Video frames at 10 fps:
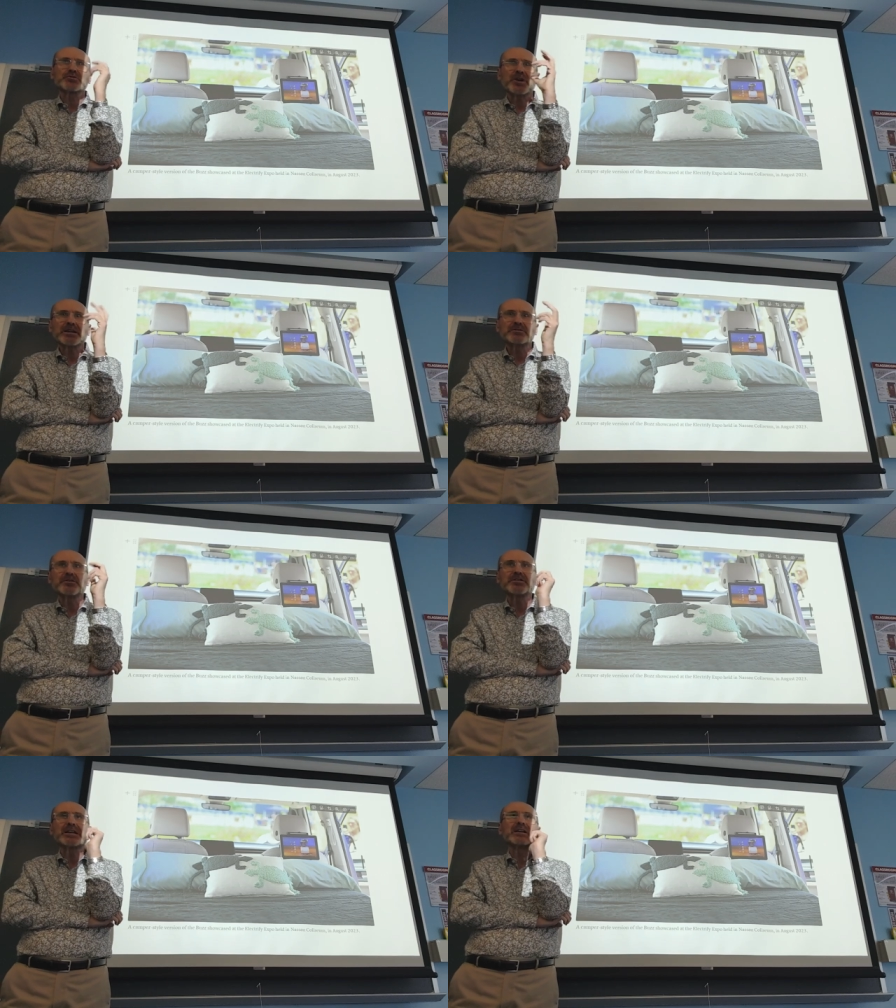Try to
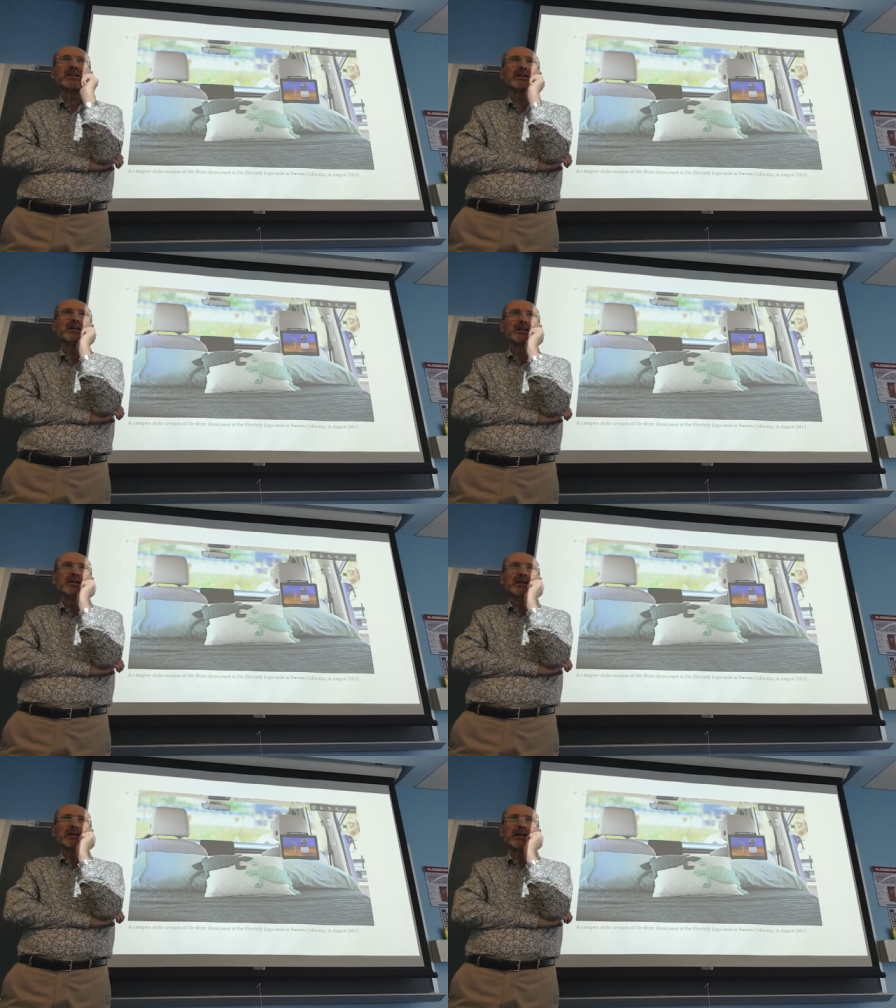think
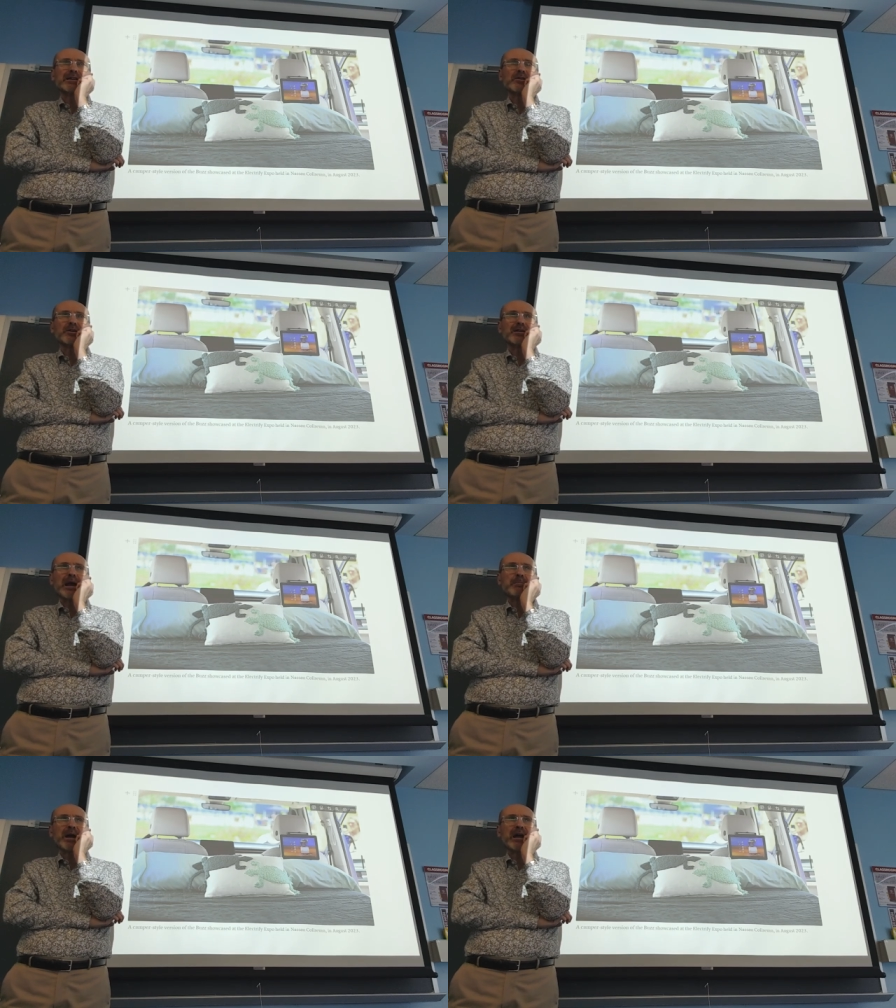like your
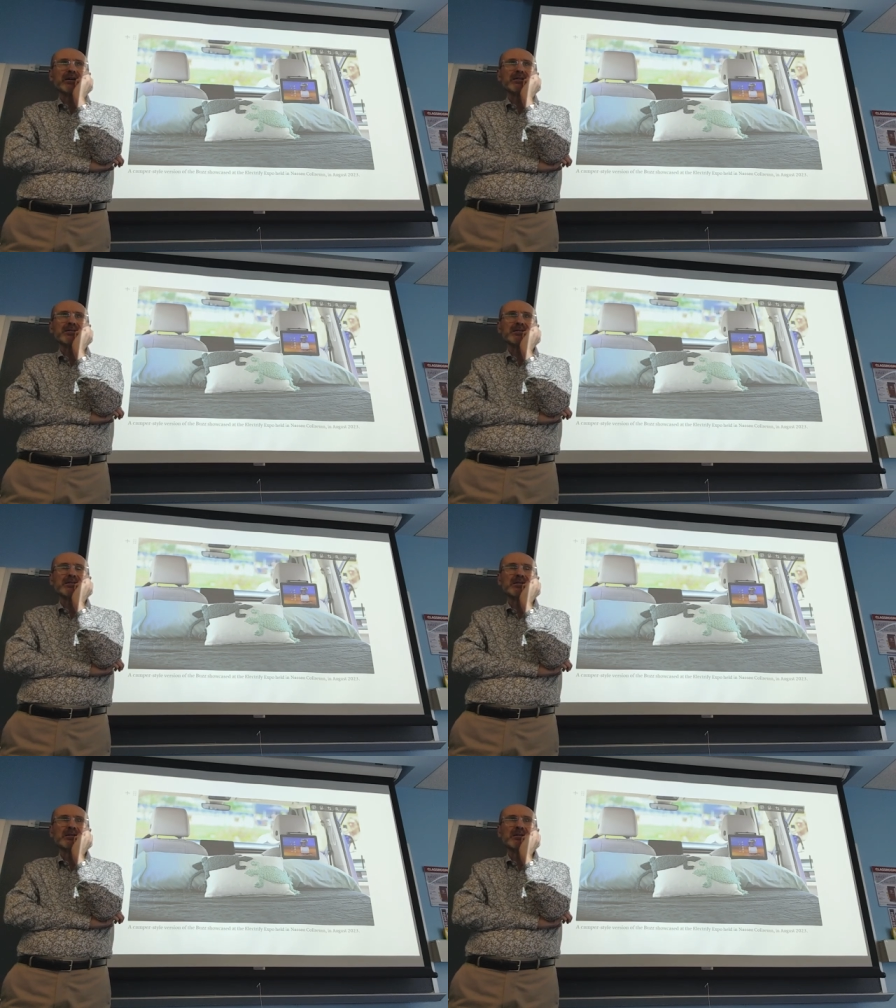grandparents.
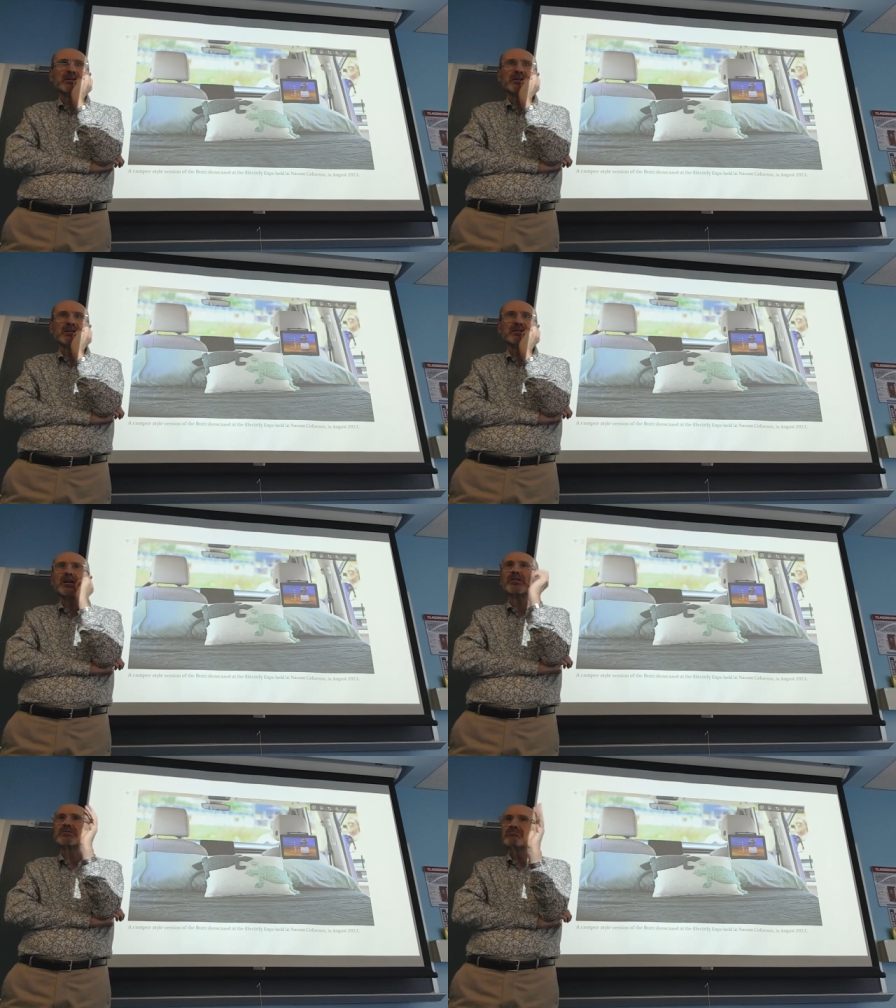
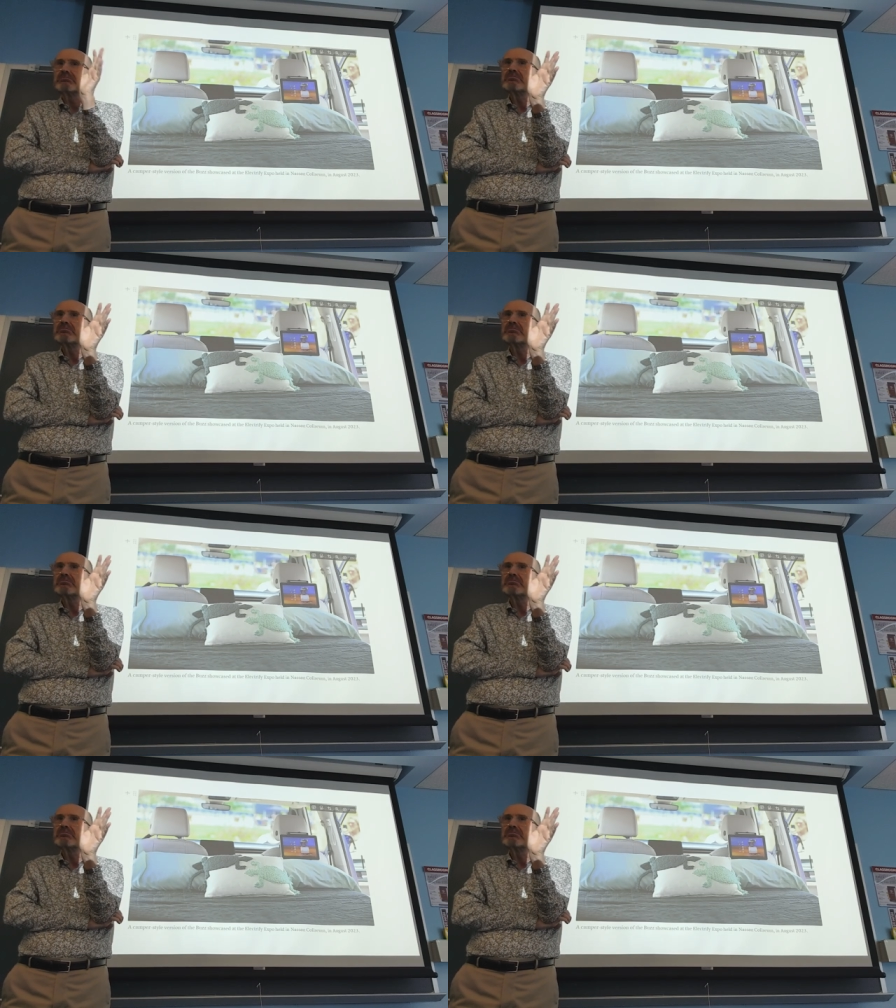Not